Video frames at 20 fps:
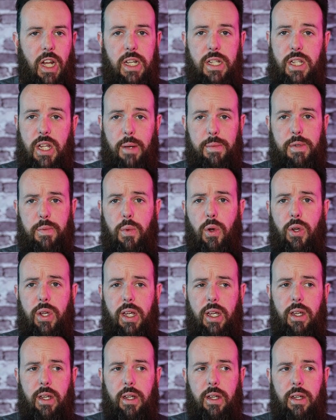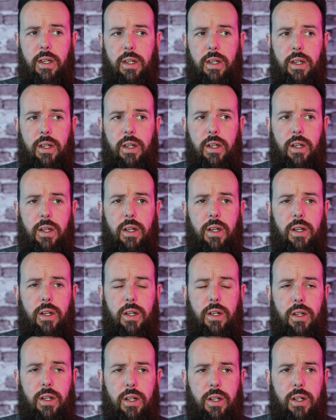stopped smoking,
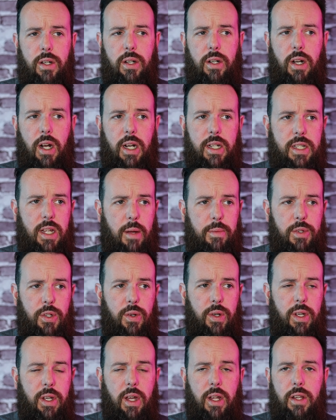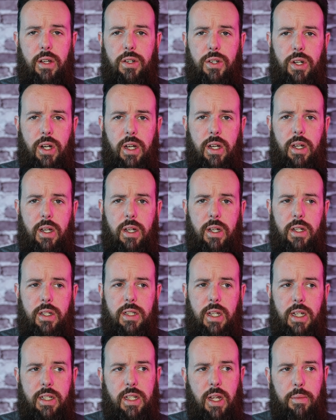I stopped doing other drugs,
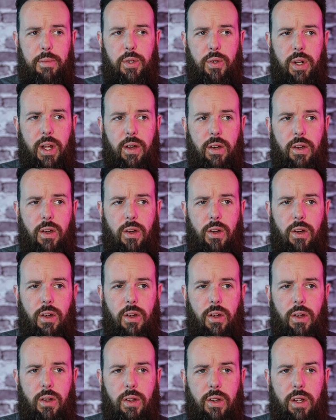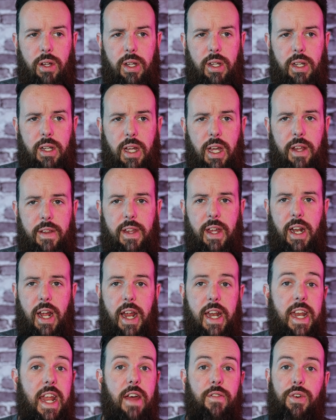I stopped doing alcohol, and then I
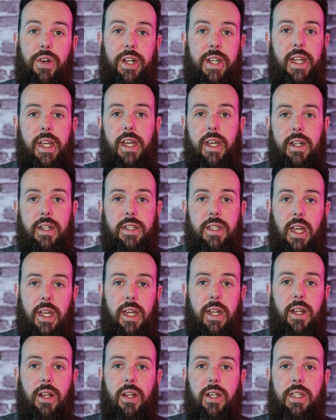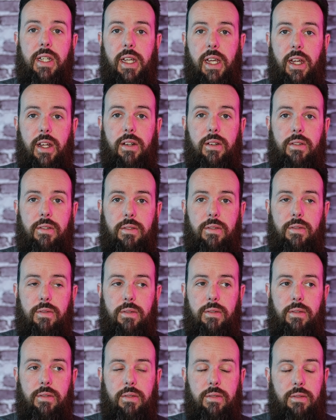never did psychedelics again
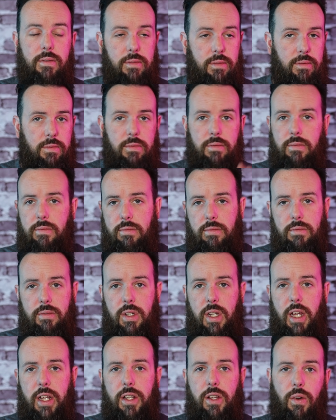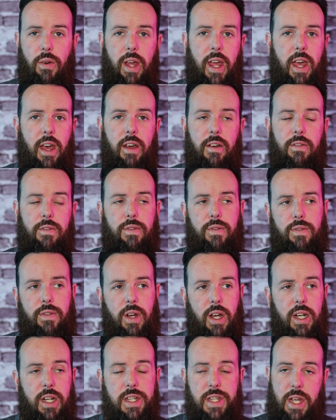and don't have
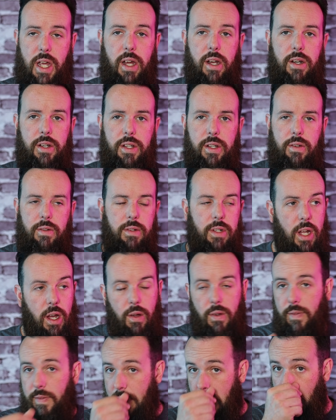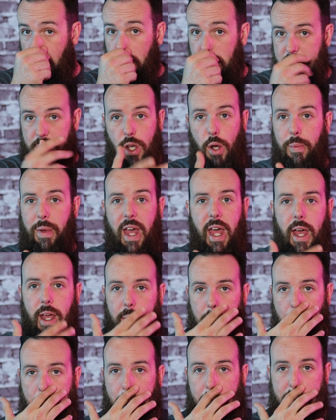a desire to. No, they always go
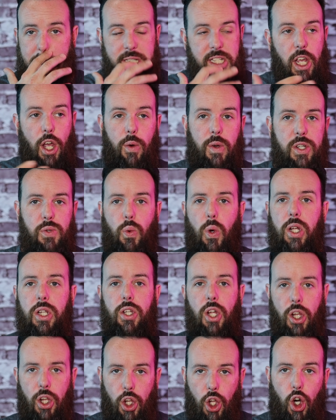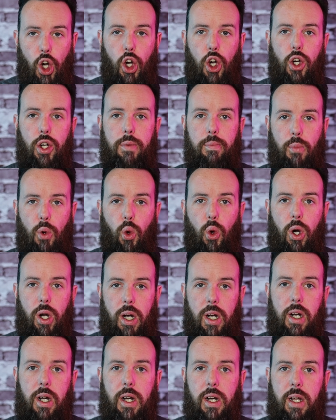back because they always want to learn
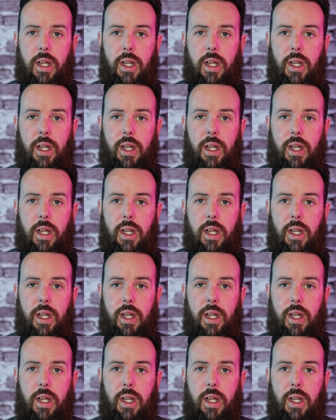more.